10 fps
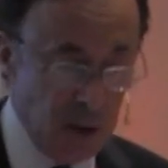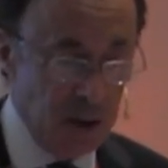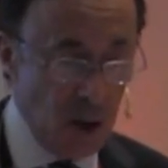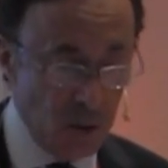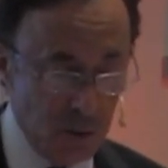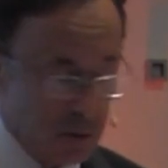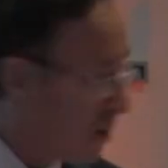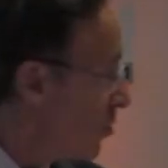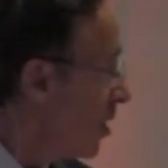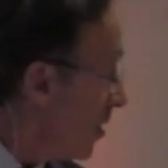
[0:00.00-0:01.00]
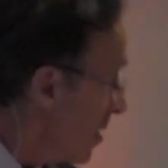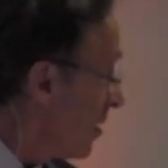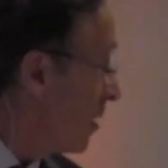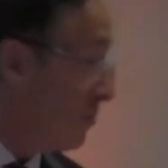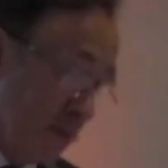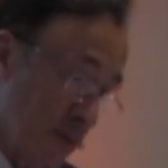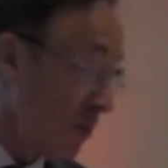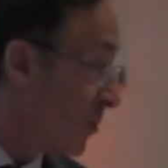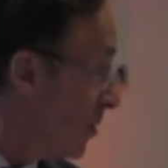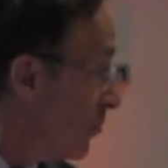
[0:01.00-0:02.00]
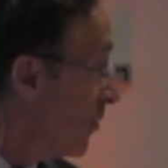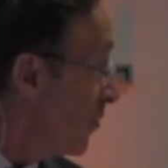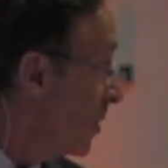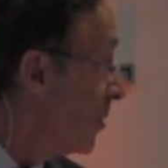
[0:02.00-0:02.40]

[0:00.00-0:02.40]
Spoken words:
Now, sorry, I thought it was being read for a wee